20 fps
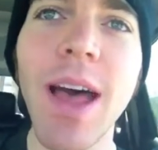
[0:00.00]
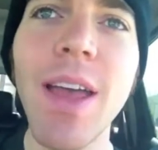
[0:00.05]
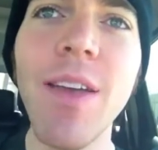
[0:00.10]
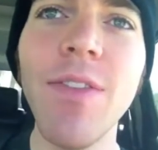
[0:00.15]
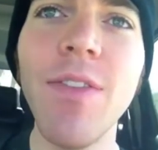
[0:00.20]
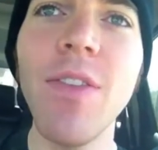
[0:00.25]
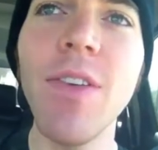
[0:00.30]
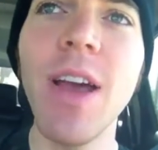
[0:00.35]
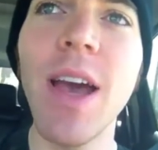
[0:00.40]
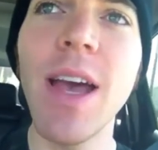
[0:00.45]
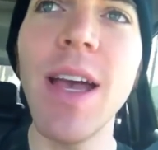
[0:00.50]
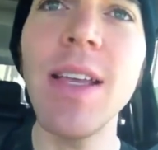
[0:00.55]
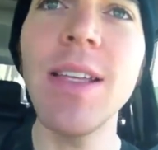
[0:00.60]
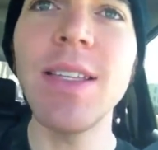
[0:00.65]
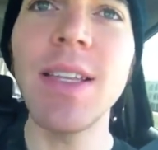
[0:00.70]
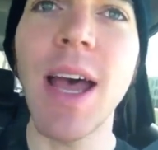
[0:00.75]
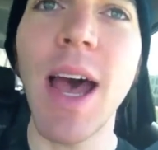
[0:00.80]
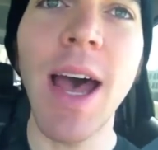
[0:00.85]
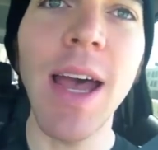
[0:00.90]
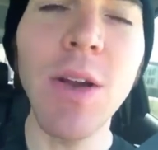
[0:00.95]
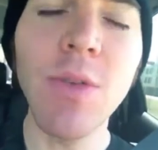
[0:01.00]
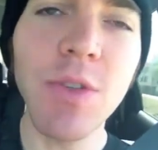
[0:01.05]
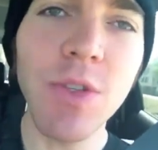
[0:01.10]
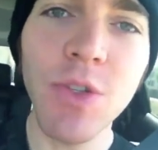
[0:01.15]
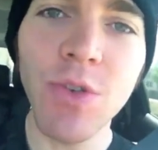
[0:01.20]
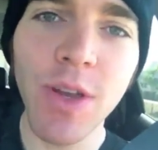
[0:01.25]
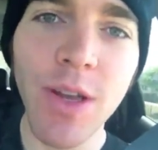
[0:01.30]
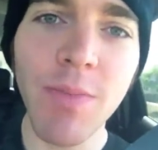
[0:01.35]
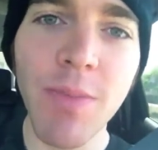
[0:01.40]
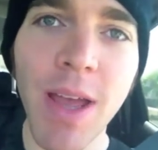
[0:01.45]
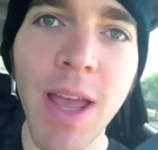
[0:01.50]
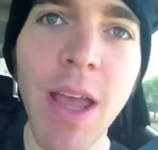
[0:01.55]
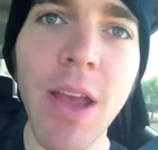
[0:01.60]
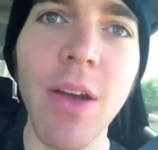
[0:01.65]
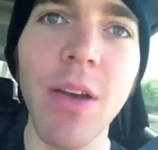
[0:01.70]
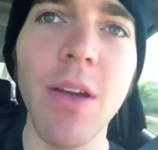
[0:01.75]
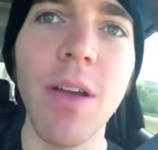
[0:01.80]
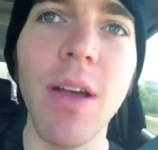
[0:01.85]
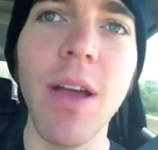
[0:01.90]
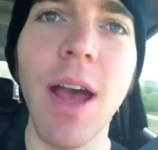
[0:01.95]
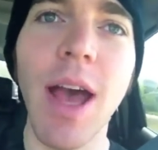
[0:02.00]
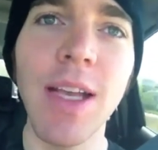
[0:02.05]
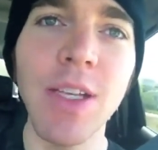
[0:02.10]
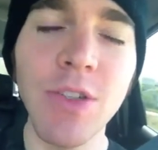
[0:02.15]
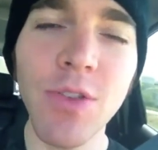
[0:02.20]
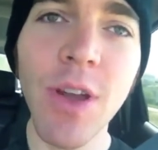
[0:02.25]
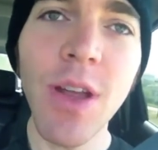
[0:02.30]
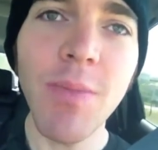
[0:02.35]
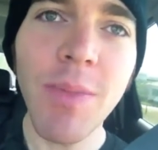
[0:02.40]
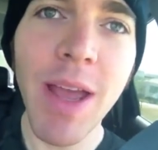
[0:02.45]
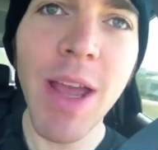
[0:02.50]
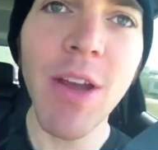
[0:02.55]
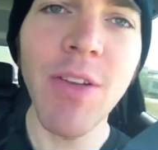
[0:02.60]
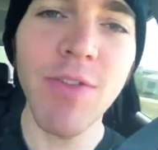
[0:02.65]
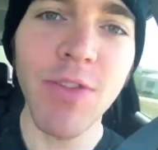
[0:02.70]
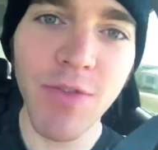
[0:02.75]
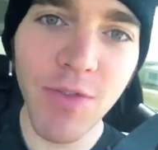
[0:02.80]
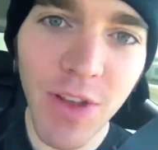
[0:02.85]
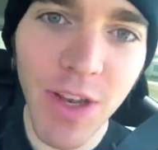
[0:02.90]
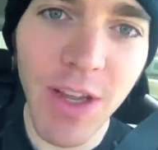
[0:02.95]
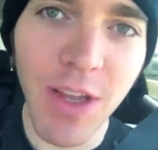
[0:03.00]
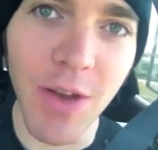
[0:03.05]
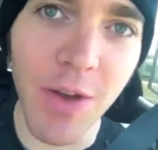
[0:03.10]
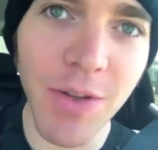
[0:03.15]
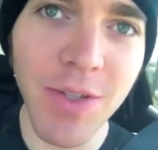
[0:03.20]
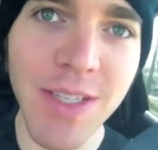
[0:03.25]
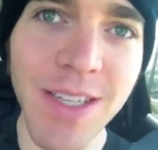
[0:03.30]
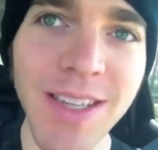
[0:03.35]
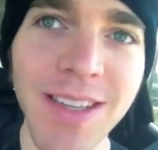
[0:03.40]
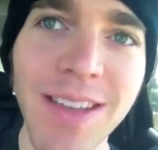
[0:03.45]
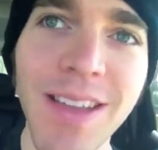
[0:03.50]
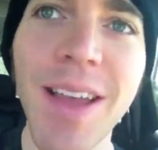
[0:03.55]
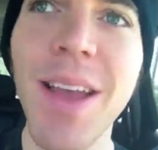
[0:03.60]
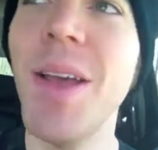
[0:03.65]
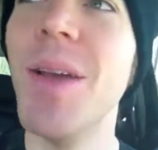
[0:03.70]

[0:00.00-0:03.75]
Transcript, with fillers: life, you guys, I don't straighten my hair. I straighten my hair for videos